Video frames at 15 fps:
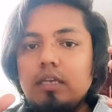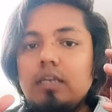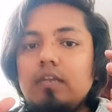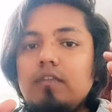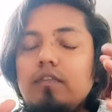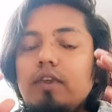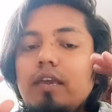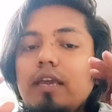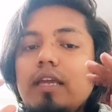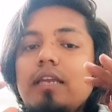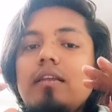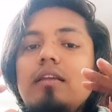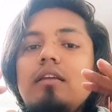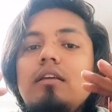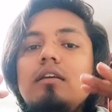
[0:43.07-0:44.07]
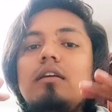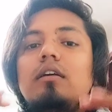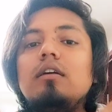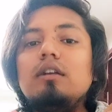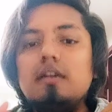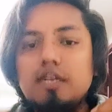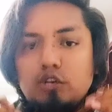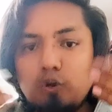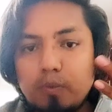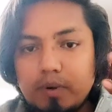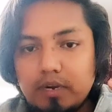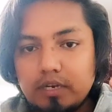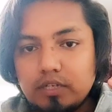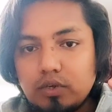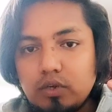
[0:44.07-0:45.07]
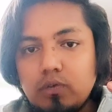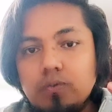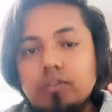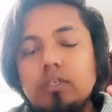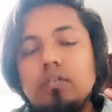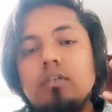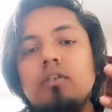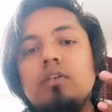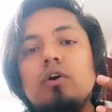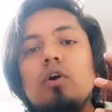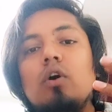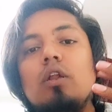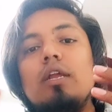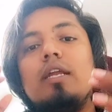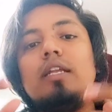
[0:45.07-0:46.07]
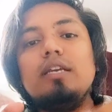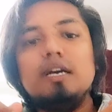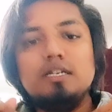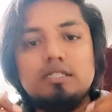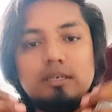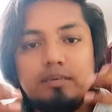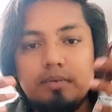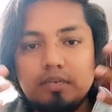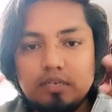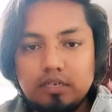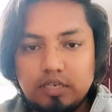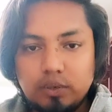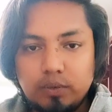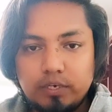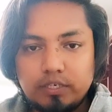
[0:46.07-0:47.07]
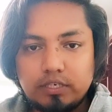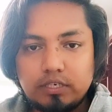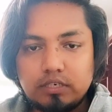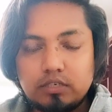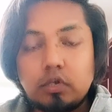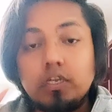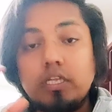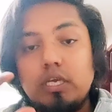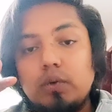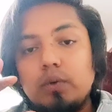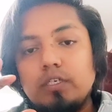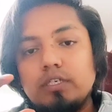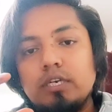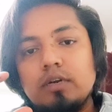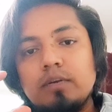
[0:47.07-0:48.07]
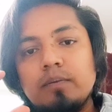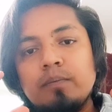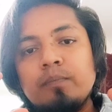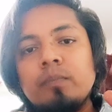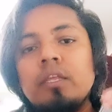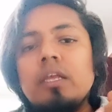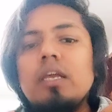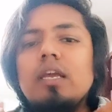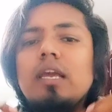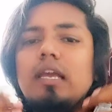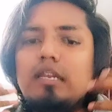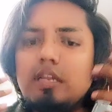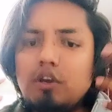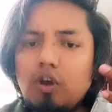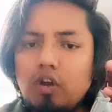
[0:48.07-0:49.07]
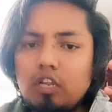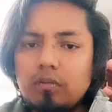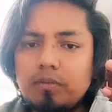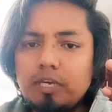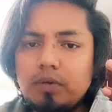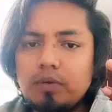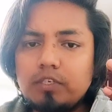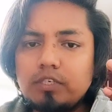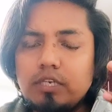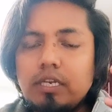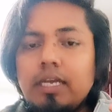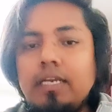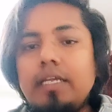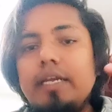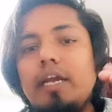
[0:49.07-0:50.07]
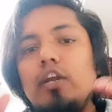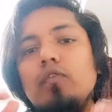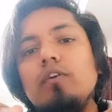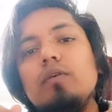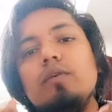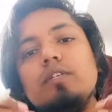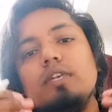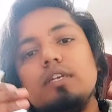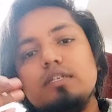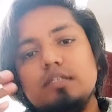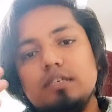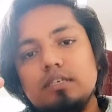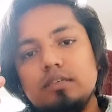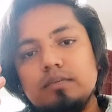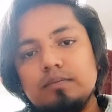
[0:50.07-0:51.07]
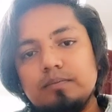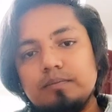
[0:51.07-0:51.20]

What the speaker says: if any trigonometry solution or any algebraic equation, any logarithmic equation, any kind of equation is there.